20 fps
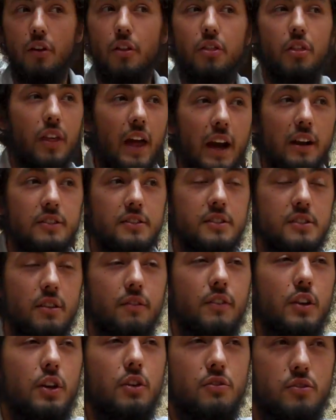a thousands
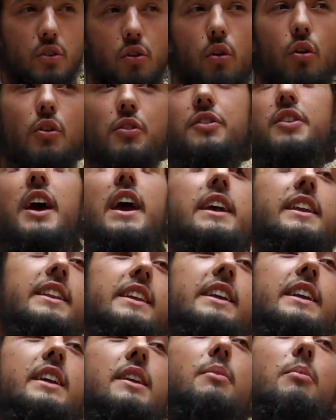of years old
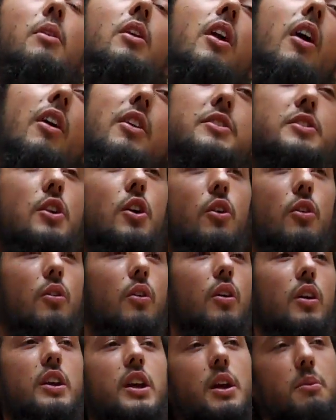technique, but also
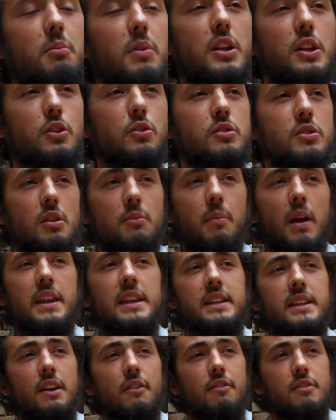can be used in
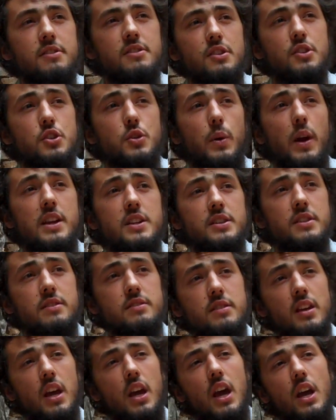many different
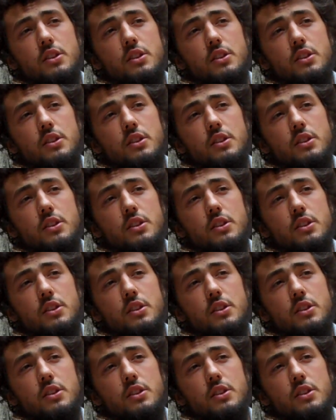situations.